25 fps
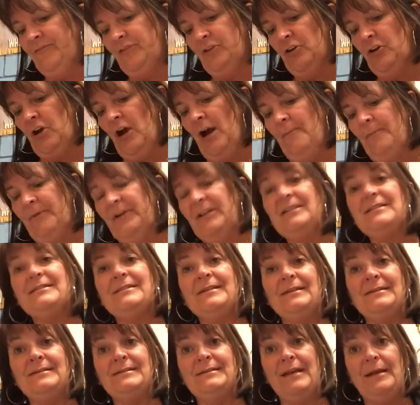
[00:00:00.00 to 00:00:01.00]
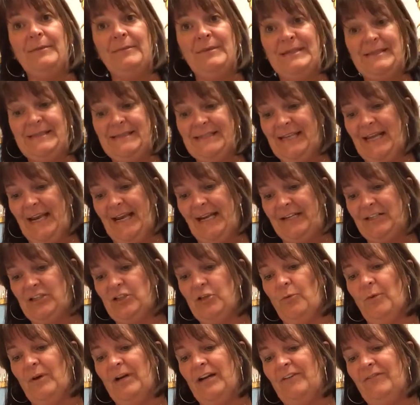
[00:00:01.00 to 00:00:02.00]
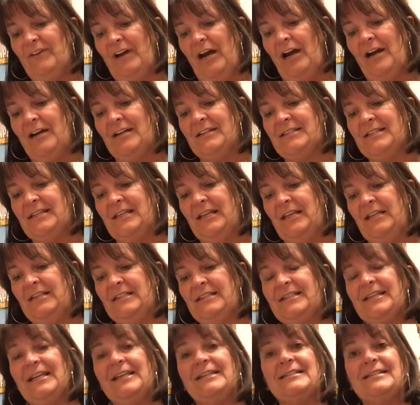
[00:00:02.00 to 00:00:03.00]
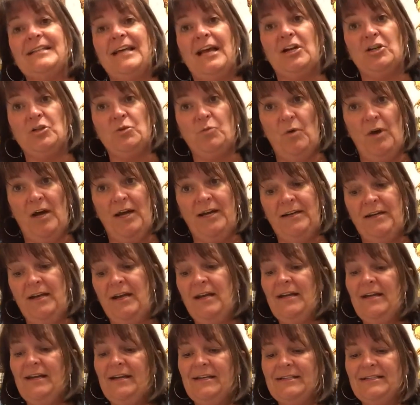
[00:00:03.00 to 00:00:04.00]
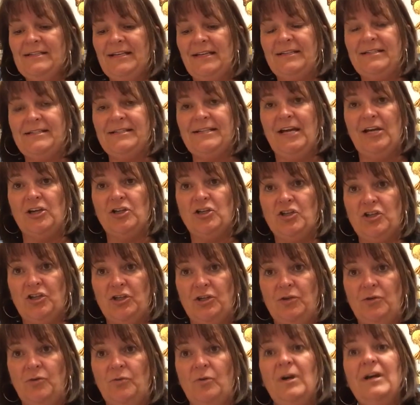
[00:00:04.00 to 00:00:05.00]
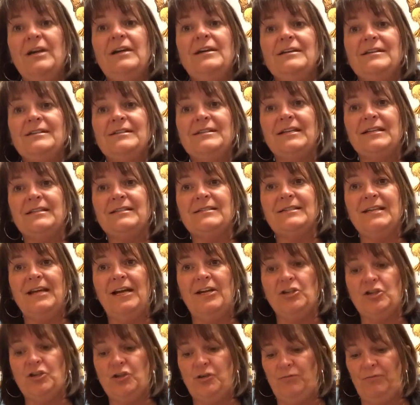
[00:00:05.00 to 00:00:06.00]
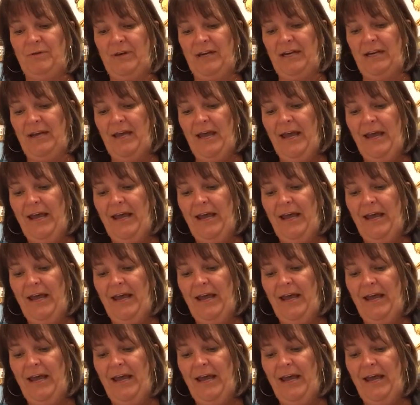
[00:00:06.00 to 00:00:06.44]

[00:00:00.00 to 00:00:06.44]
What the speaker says: competency statement 6, you want to have RC 6-1, 6-2, 6-3.